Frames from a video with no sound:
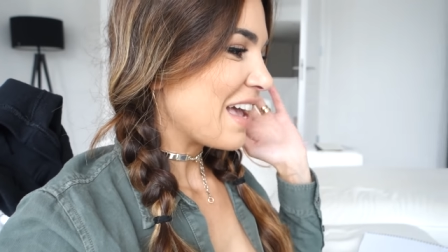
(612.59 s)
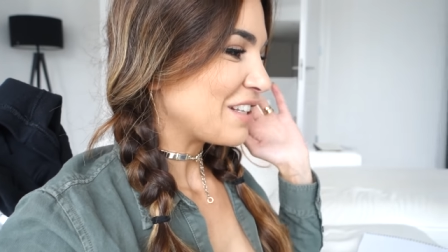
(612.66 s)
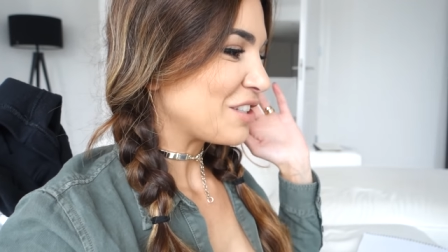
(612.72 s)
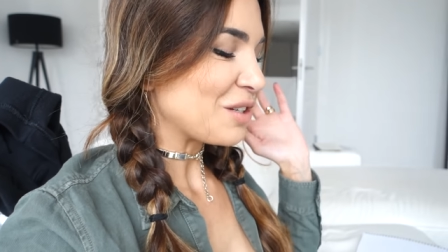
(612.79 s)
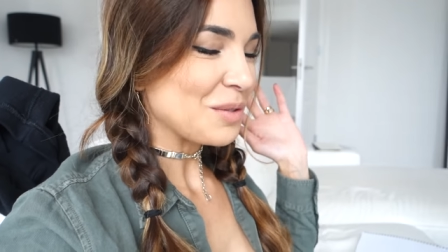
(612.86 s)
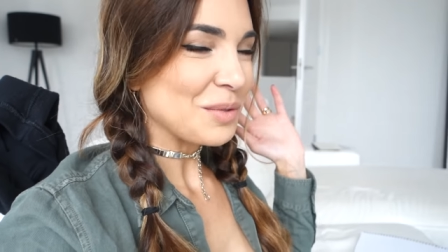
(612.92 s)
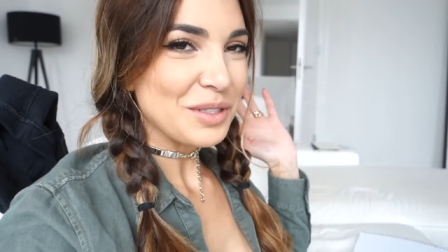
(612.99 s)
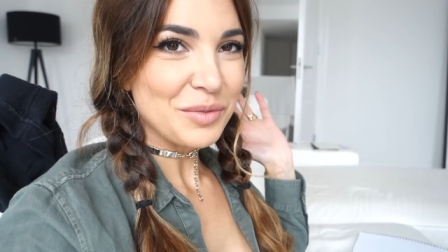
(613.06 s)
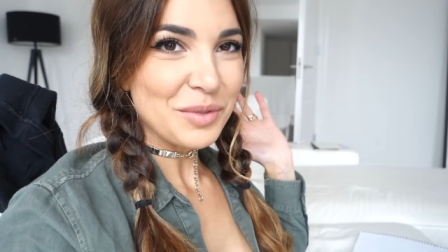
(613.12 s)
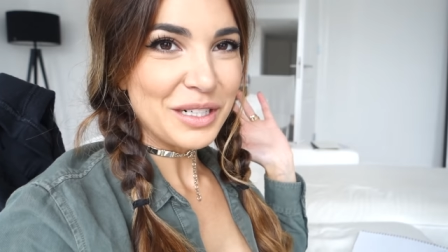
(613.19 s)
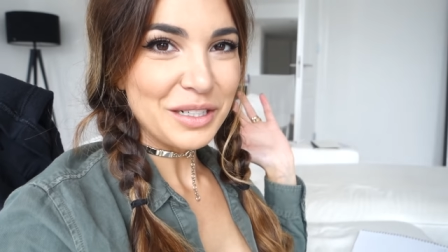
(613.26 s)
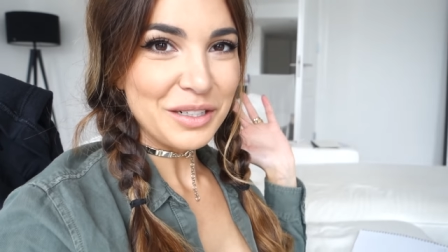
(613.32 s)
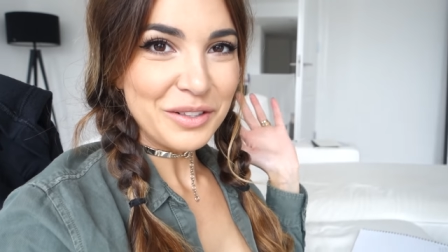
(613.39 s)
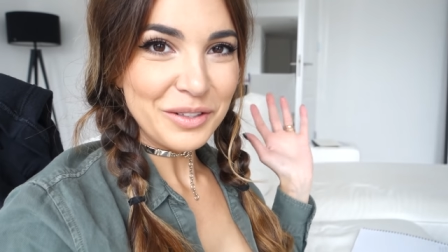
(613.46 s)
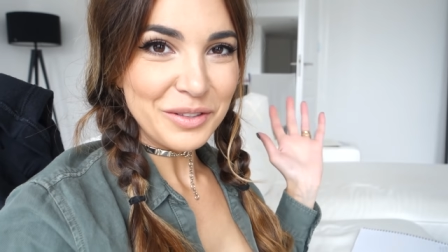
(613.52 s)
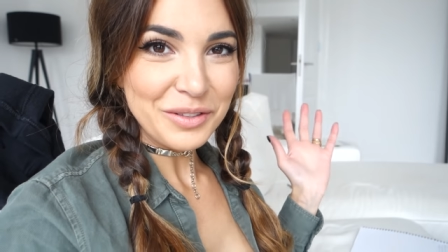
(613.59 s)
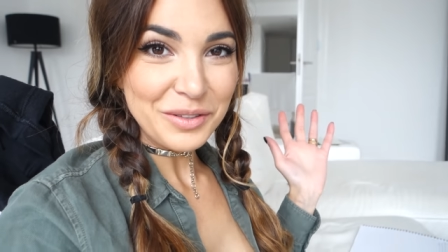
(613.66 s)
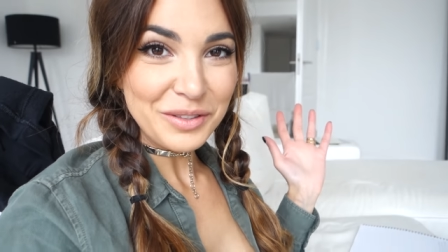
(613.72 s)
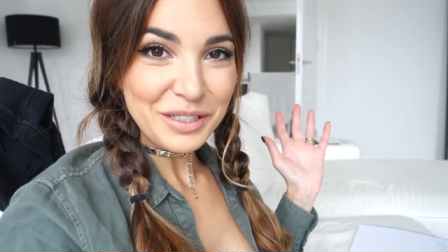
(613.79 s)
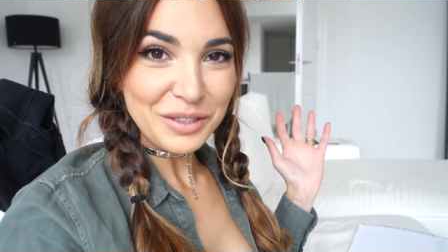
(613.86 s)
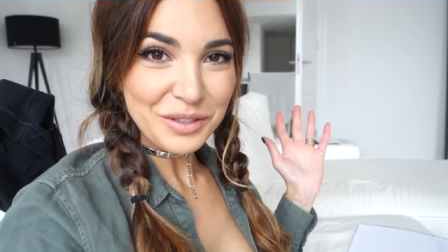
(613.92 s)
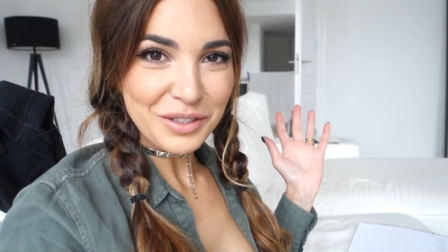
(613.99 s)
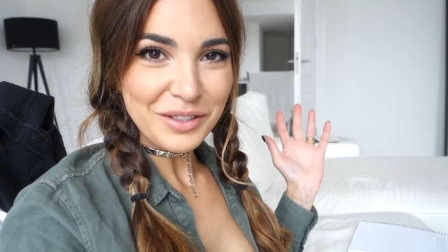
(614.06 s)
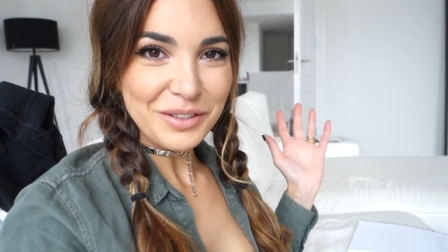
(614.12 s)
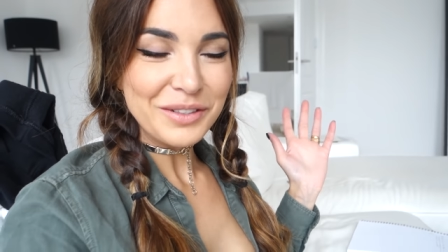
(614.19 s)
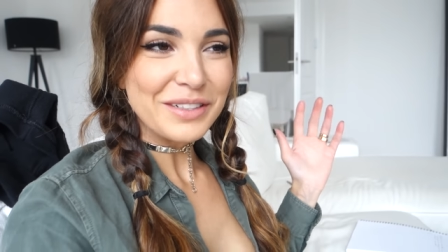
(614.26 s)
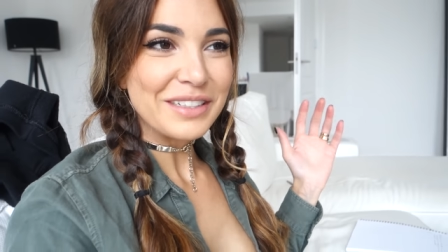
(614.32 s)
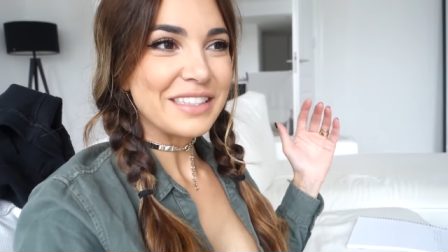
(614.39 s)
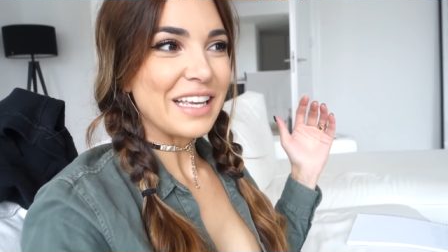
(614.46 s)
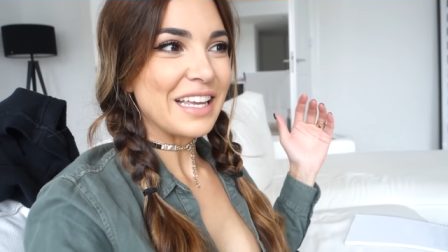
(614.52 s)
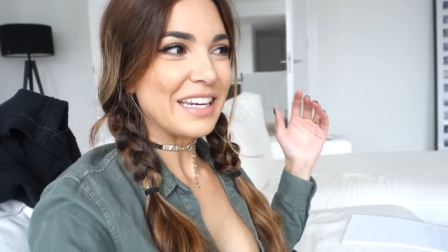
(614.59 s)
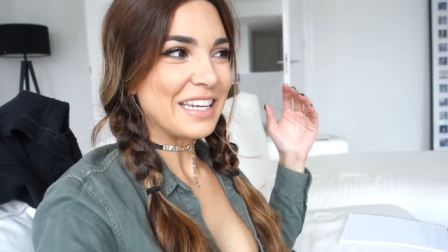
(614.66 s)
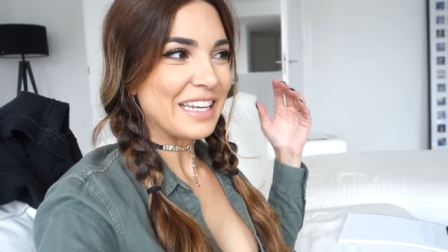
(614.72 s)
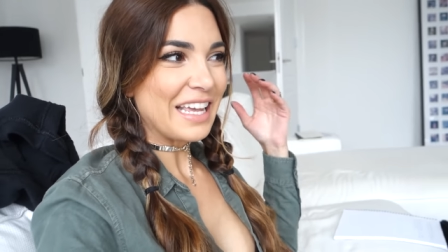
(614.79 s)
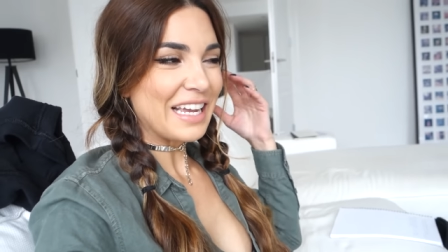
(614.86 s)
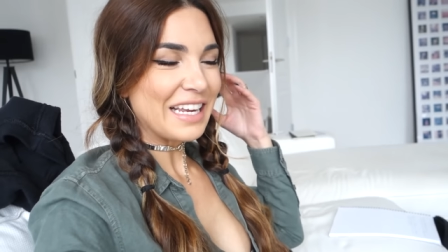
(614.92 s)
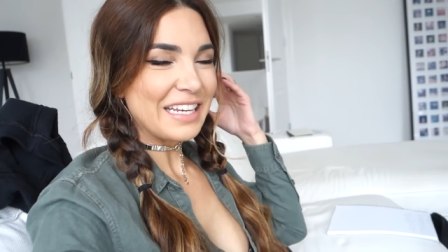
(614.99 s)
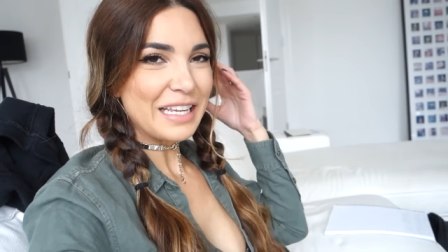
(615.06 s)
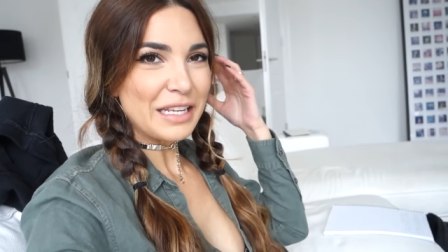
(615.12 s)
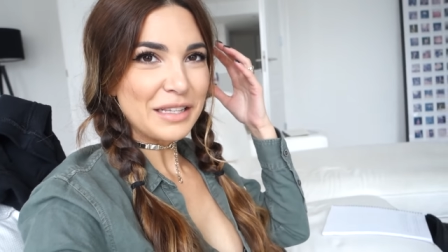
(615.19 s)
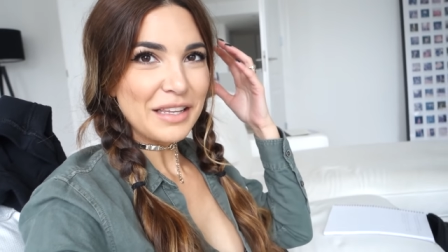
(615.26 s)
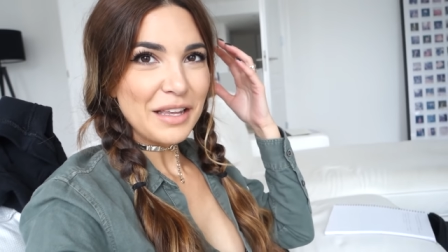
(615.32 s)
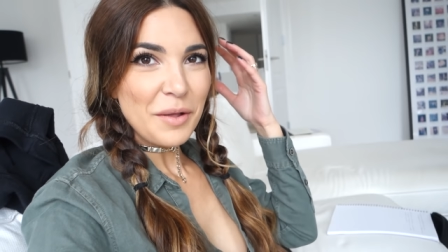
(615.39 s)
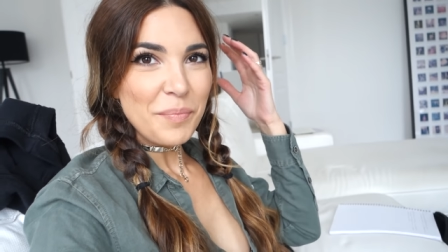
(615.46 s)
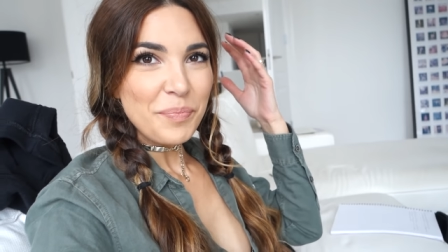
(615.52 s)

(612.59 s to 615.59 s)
So I was wearing total Dior looks and they did